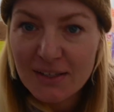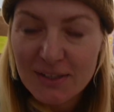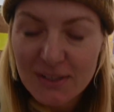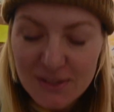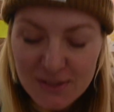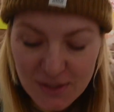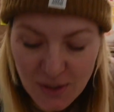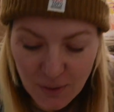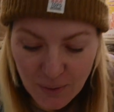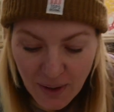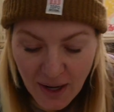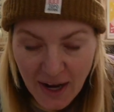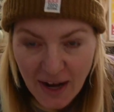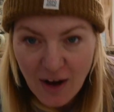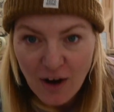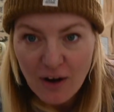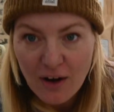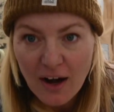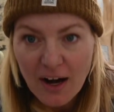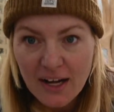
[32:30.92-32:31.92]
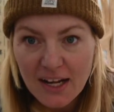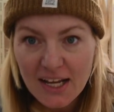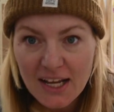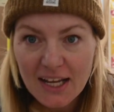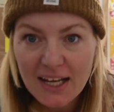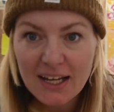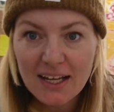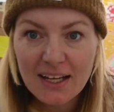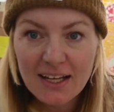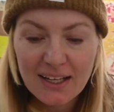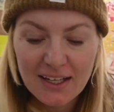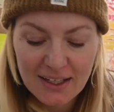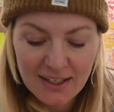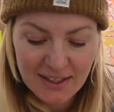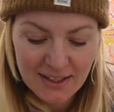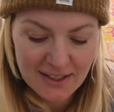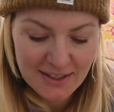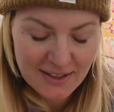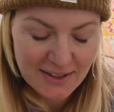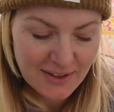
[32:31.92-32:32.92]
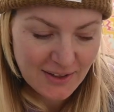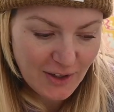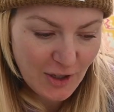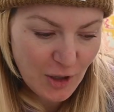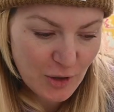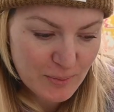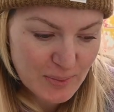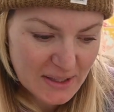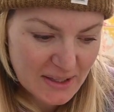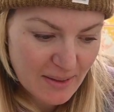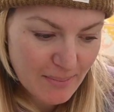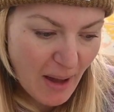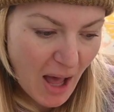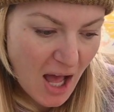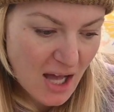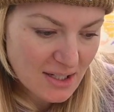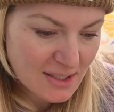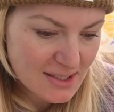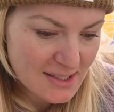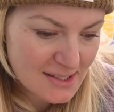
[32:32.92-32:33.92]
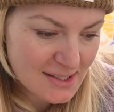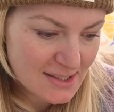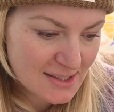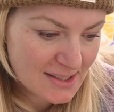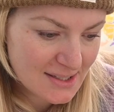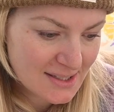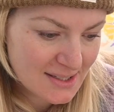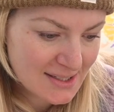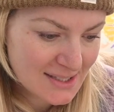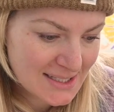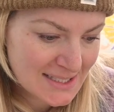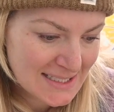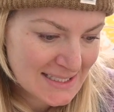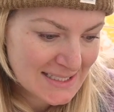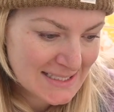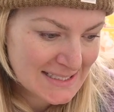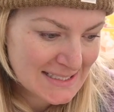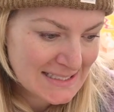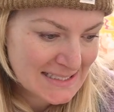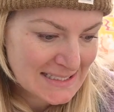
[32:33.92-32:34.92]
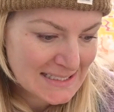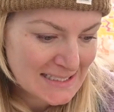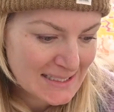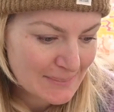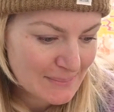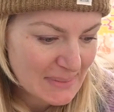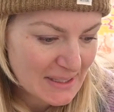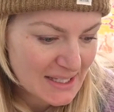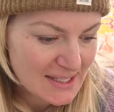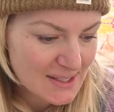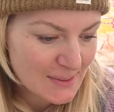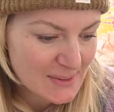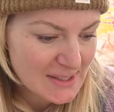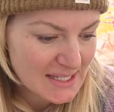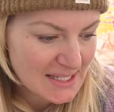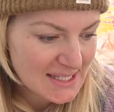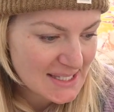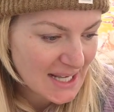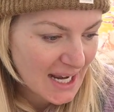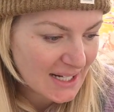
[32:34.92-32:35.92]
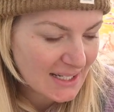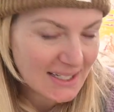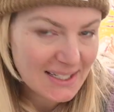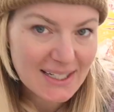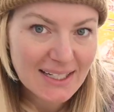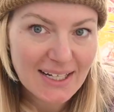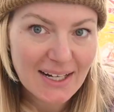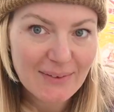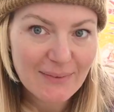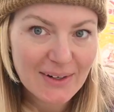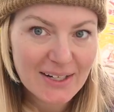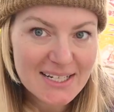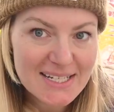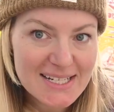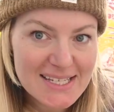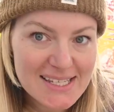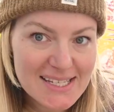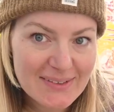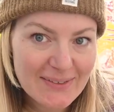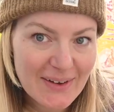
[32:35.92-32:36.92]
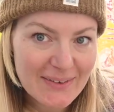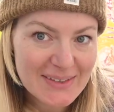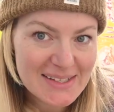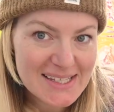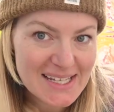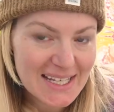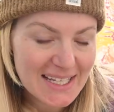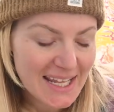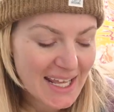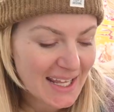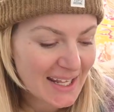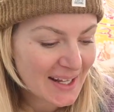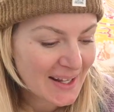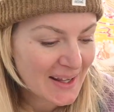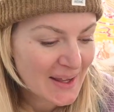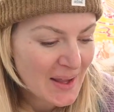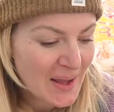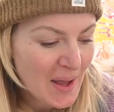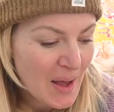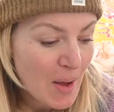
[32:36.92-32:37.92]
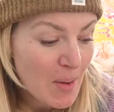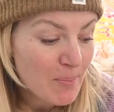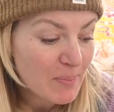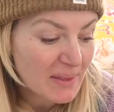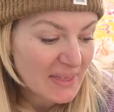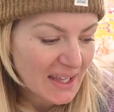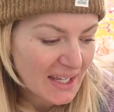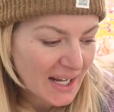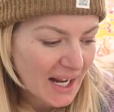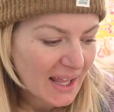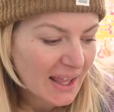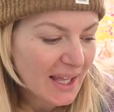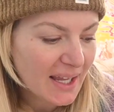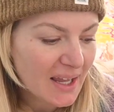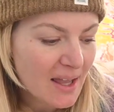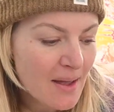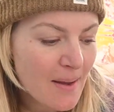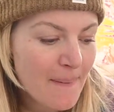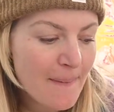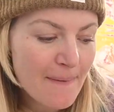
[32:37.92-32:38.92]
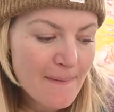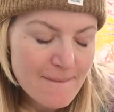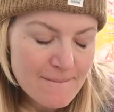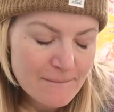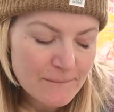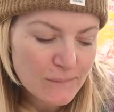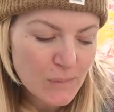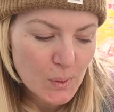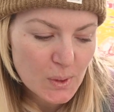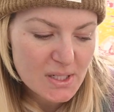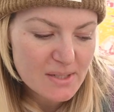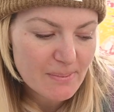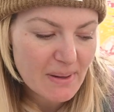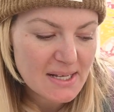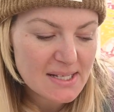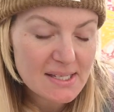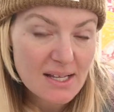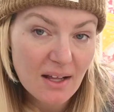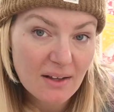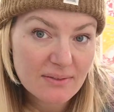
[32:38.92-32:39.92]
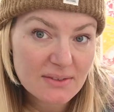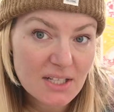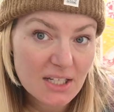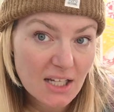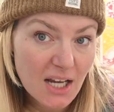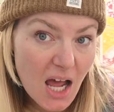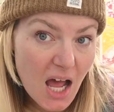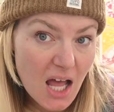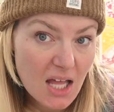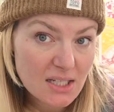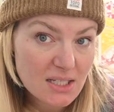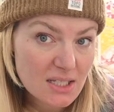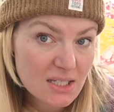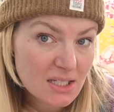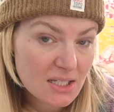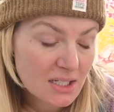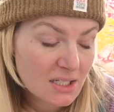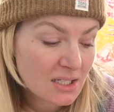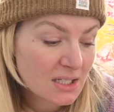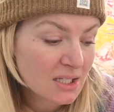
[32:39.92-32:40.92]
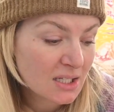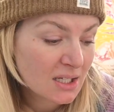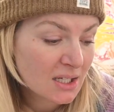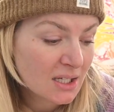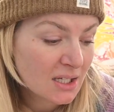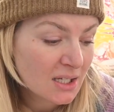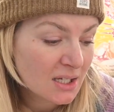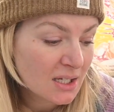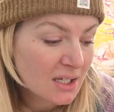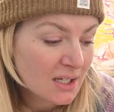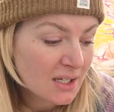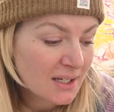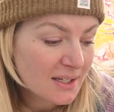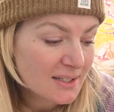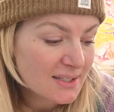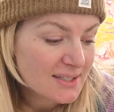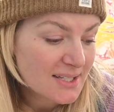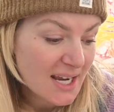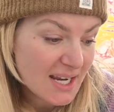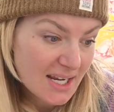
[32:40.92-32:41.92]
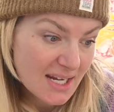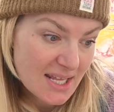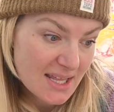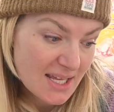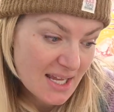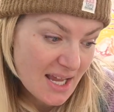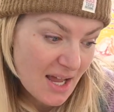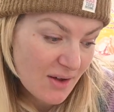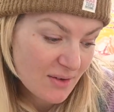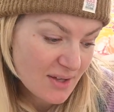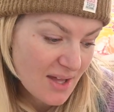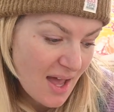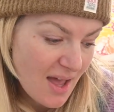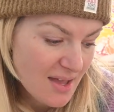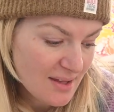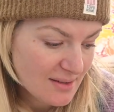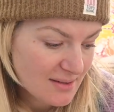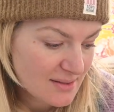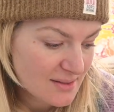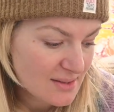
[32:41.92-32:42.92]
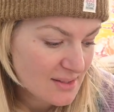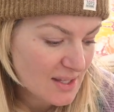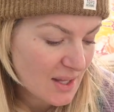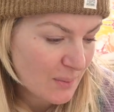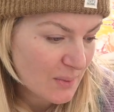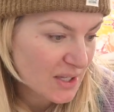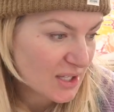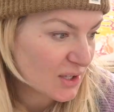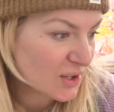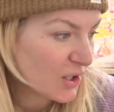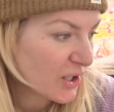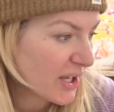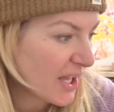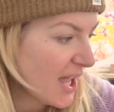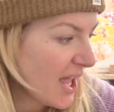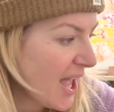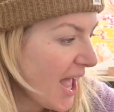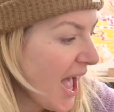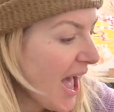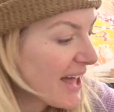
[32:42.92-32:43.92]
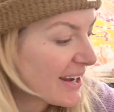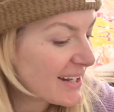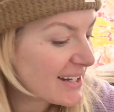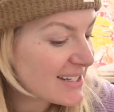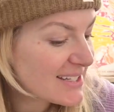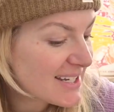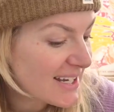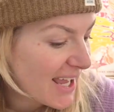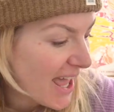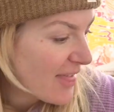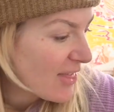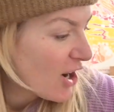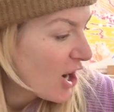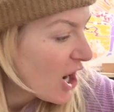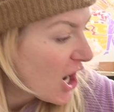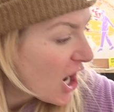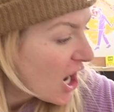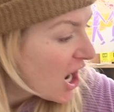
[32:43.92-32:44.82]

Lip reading: so I already opened the box because I was excited and I wanted to see what was in it, but then I like forced myself to not take anything out yet so we could look at it together.